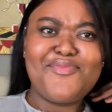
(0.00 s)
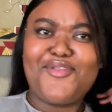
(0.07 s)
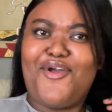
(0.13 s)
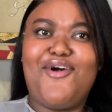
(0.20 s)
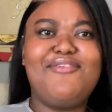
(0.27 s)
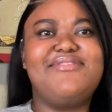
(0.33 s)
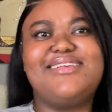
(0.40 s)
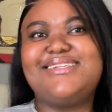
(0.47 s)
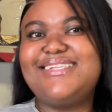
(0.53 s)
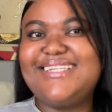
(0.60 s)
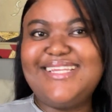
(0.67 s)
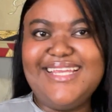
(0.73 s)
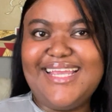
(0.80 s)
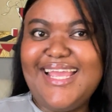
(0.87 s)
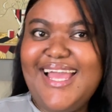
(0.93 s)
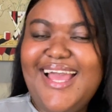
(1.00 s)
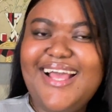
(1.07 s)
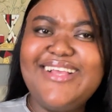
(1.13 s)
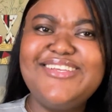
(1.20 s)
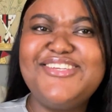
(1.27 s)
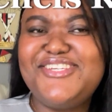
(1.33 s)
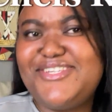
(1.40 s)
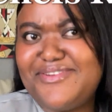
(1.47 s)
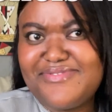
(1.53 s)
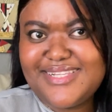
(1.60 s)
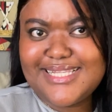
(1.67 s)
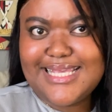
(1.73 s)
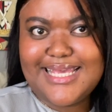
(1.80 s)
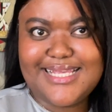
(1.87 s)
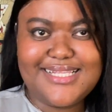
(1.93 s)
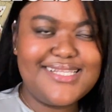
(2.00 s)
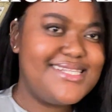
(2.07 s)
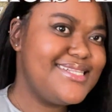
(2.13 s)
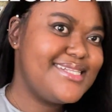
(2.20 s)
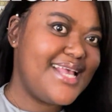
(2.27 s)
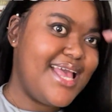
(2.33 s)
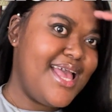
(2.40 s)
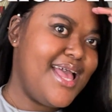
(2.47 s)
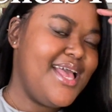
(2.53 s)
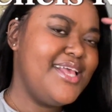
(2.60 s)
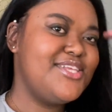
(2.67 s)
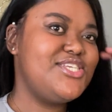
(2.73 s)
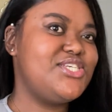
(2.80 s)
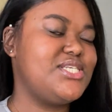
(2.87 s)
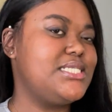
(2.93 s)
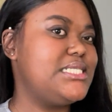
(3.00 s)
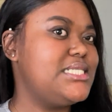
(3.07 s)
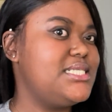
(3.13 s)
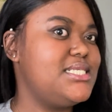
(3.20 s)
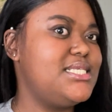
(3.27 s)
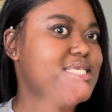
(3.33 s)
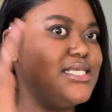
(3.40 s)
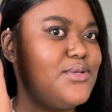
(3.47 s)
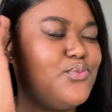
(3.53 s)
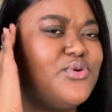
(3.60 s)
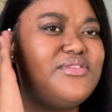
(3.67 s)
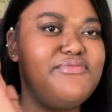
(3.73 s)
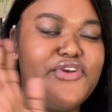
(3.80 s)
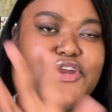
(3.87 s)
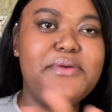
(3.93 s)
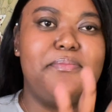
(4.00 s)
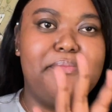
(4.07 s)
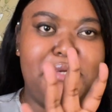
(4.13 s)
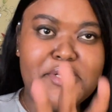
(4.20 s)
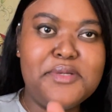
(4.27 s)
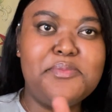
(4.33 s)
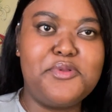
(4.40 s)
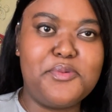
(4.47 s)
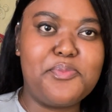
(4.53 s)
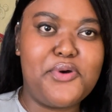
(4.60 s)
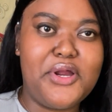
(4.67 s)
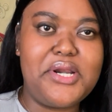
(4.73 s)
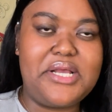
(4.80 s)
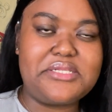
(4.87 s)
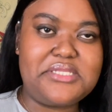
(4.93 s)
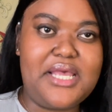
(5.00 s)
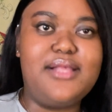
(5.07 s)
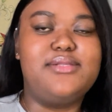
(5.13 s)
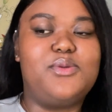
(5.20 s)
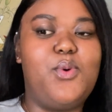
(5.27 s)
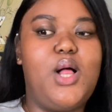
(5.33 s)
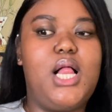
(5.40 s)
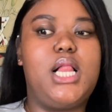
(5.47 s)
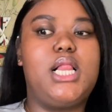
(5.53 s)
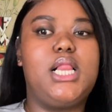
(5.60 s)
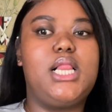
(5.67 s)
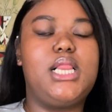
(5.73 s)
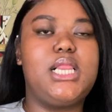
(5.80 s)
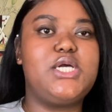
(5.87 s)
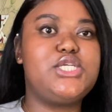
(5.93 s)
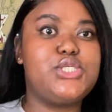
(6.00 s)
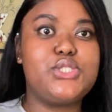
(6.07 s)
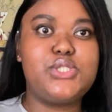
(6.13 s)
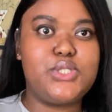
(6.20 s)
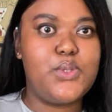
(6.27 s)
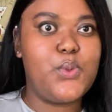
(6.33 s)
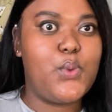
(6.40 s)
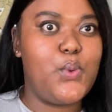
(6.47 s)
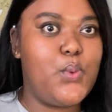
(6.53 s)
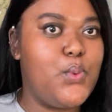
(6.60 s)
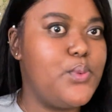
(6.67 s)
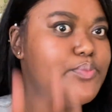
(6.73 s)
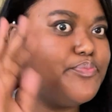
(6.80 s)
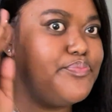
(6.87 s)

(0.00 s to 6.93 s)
Obviously, chef's kiss. Just with very minimal product as well, which is so cool.